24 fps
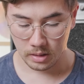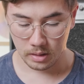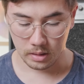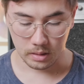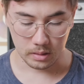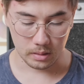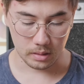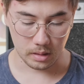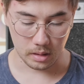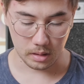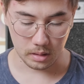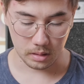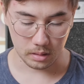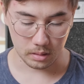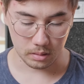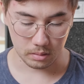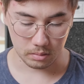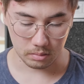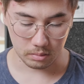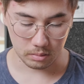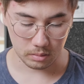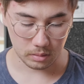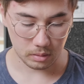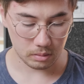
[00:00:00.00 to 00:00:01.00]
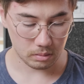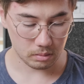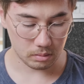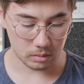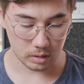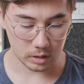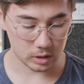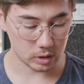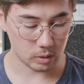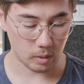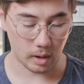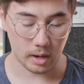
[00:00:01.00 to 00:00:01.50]
The
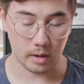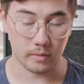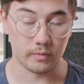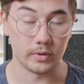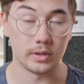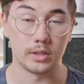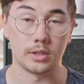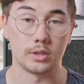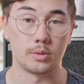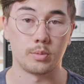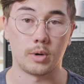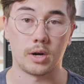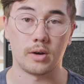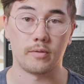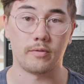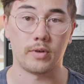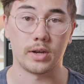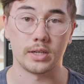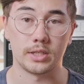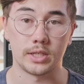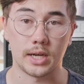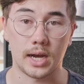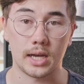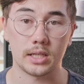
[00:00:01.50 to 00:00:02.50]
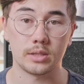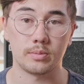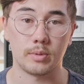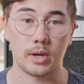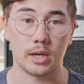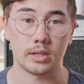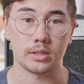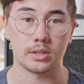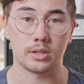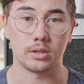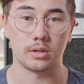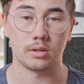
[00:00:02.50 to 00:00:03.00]
Squier Vintage Modified
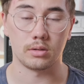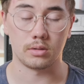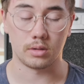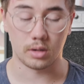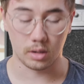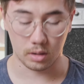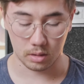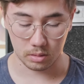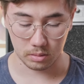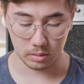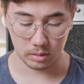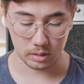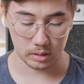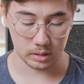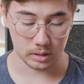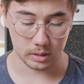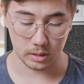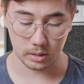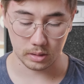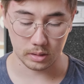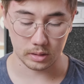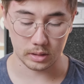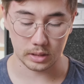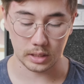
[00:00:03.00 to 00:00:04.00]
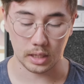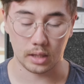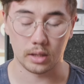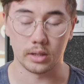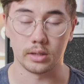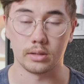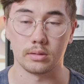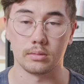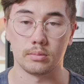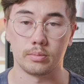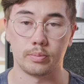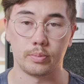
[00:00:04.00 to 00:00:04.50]
Jazzmaster is
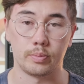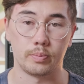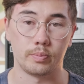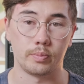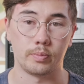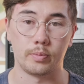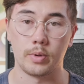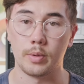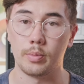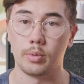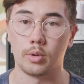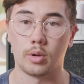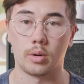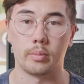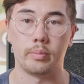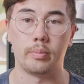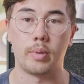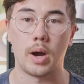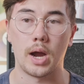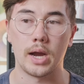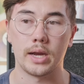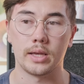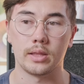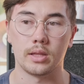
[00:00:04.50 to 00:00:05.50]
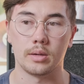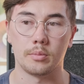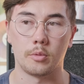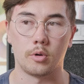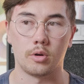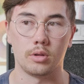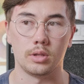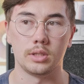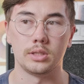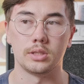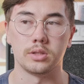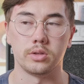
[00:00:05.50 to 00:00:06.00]
selling. People are buying them, or
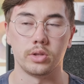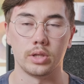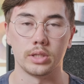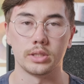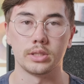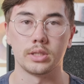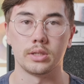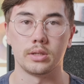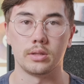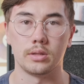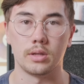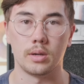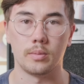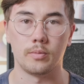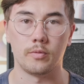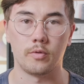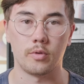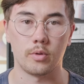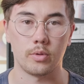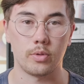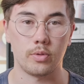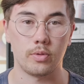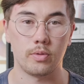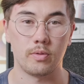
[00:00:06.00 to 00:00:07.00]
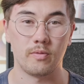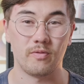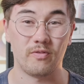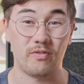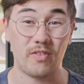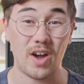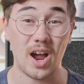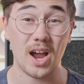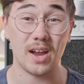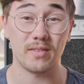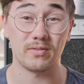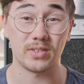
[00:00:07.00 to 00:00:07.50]
at least listing them, for
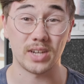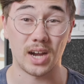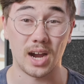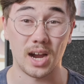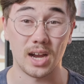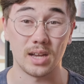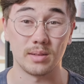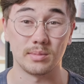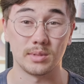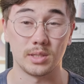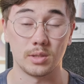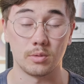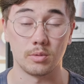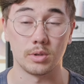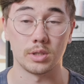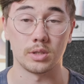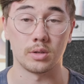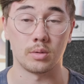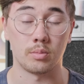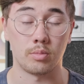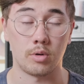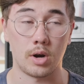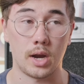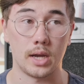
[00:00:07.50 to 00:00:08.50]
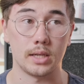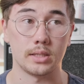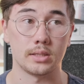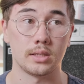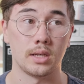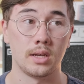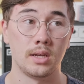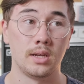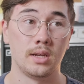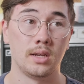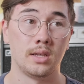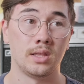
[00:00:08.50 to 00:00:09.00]
5 times the original price.
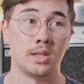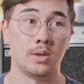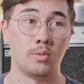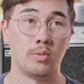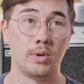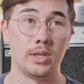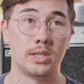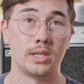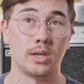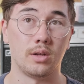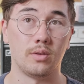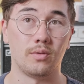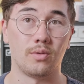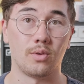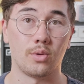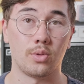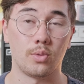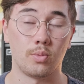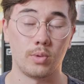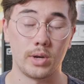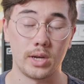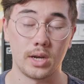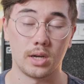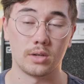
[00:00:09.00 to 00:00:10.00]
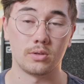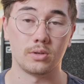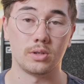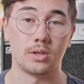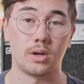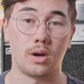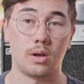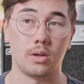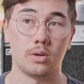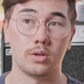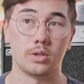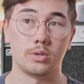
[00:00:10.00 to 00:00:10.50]
They retailed for
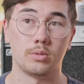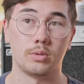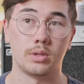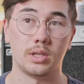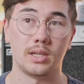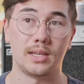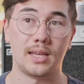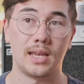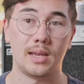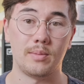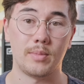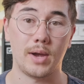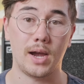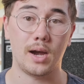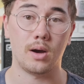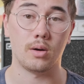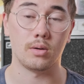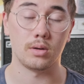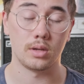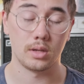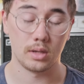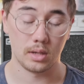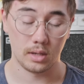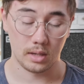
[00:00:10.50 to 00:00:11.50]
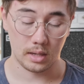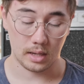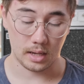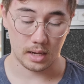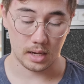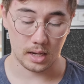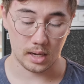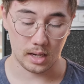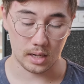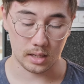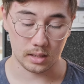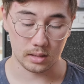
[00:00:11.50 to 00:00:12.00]
$300 when they came out,
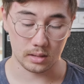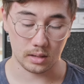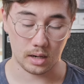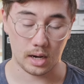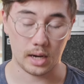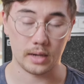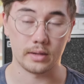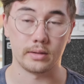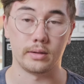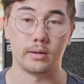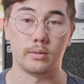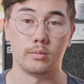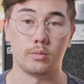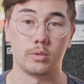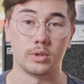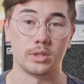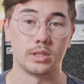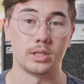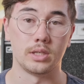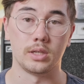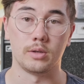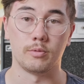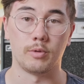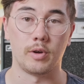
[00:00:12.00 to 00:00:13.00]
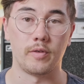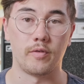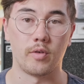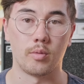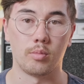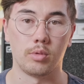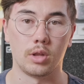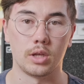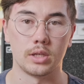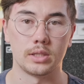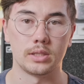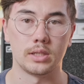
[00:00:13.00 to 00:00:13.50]
and I was seeing Reverb
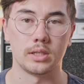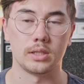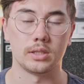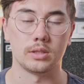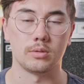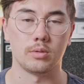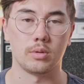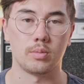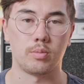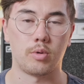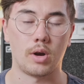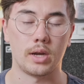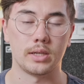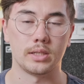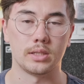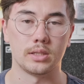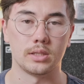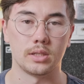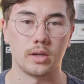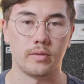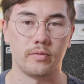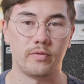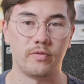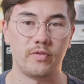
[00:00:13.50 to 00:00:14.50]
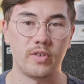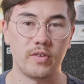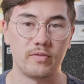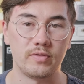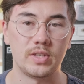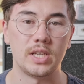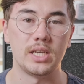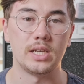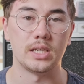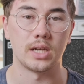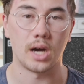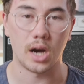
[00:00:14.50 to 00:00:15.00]
listings with prices of
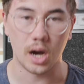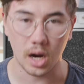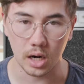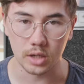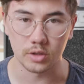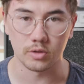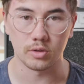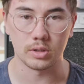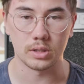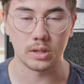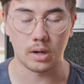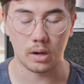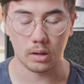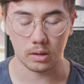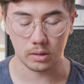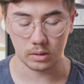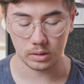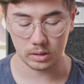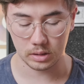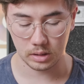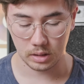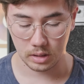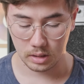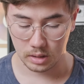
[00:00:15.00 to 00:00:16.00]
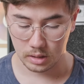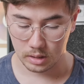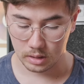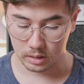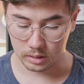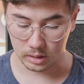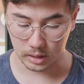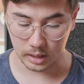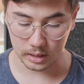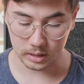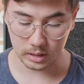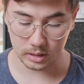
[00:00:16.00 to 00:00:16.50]
$1,500.
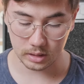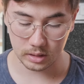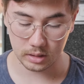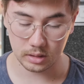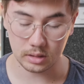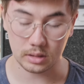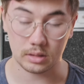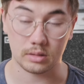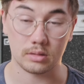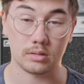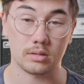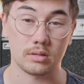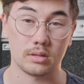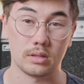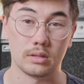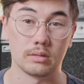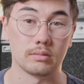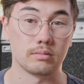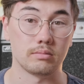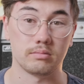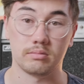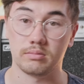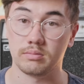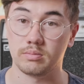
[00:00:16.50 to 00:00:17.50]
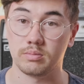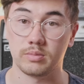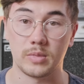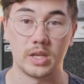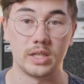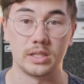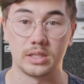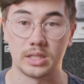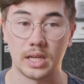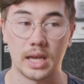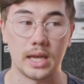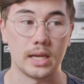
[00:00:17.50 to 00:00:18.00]
So that's
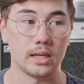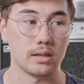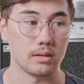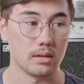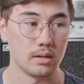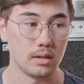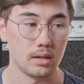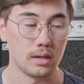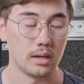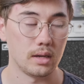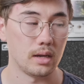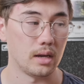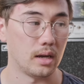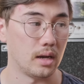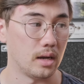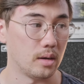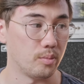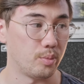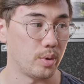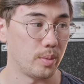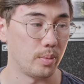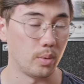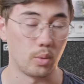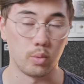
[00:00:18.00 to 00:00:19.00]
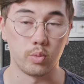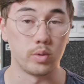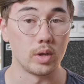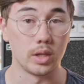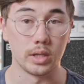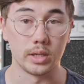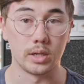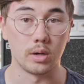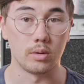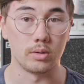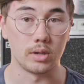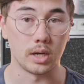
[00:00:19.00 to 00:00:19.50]
insane. People
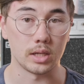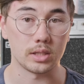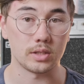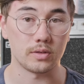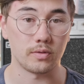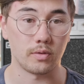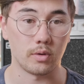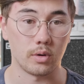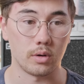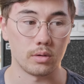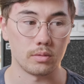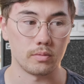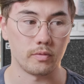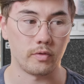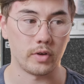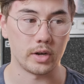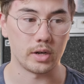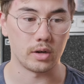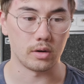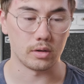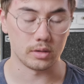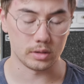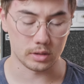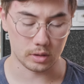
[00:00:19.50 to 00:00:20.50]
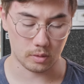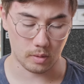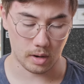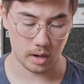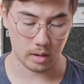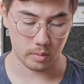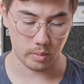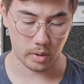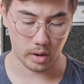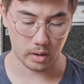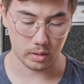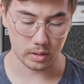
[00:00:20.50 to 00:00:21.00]
really go nuts for Fender and
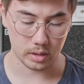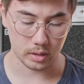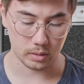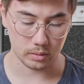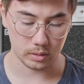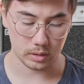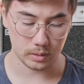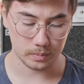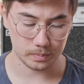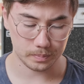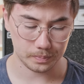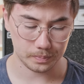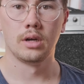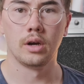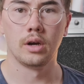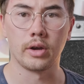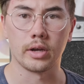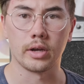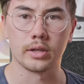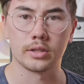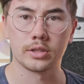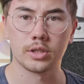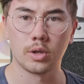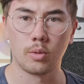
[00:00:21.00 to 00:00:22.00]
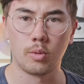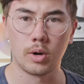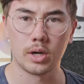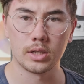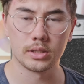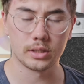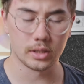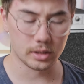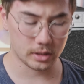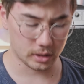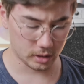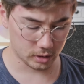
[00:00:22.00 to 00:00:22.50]
Squier baritones. Okay, so what
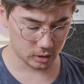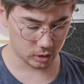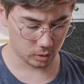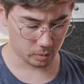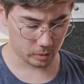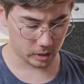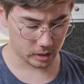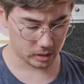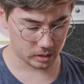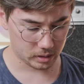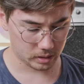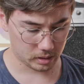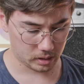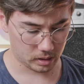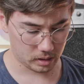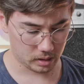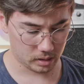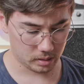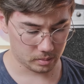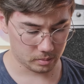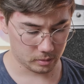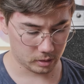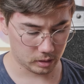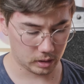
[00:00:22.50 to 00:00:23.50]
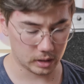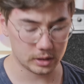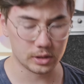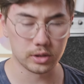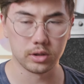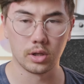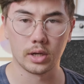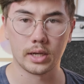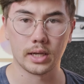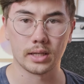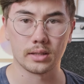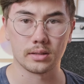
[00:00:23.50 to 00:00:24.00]
is this instrument? Let's
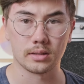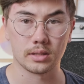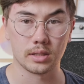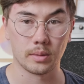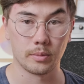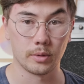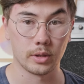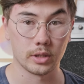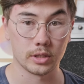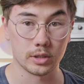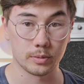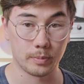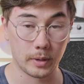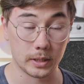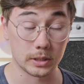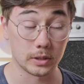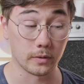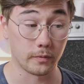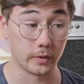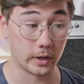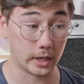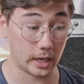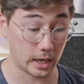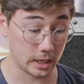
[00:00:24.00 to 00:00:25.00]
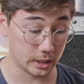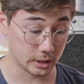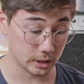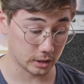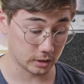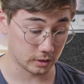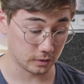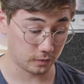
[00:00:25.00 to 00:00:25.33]
look at some of the specifications